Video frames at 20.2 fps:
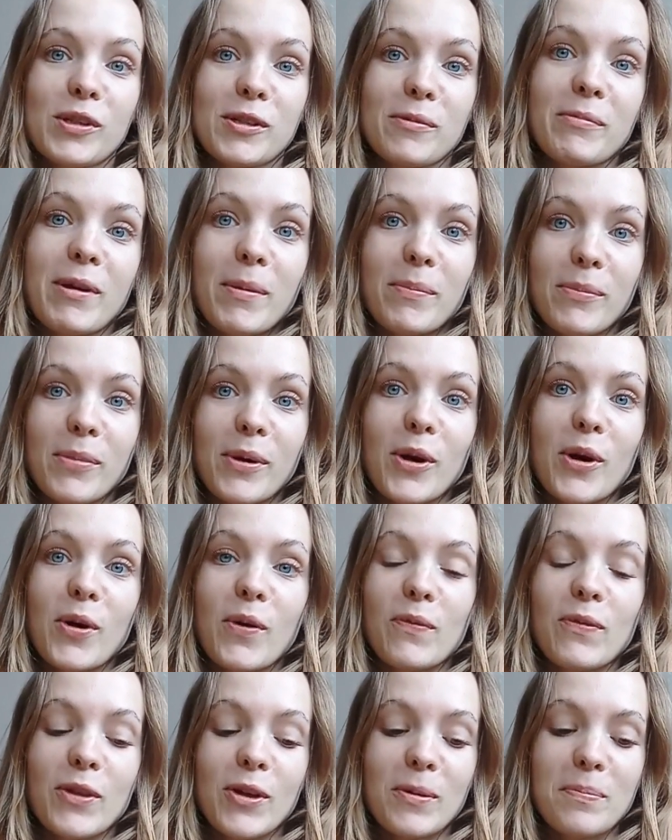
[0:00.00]
a member
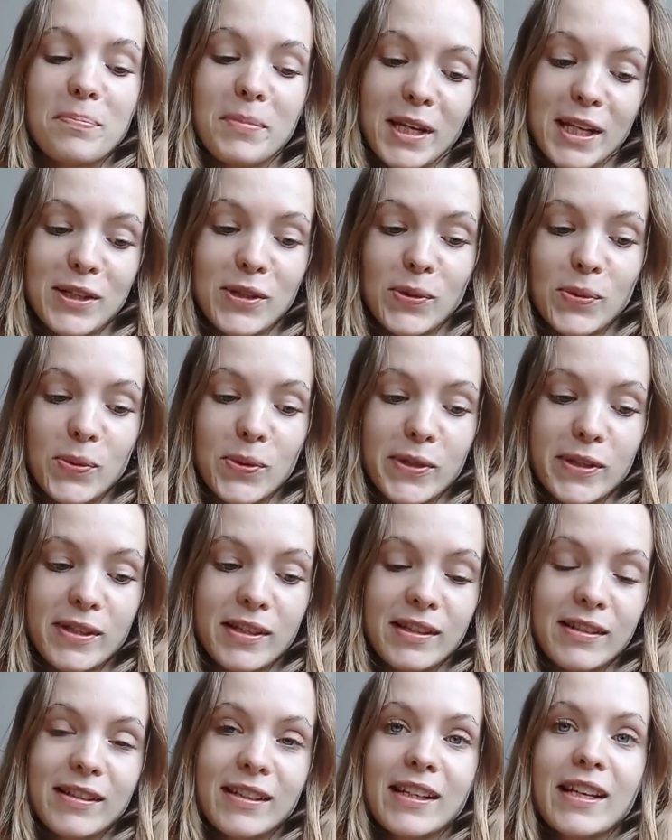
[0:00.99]
of the Beatles.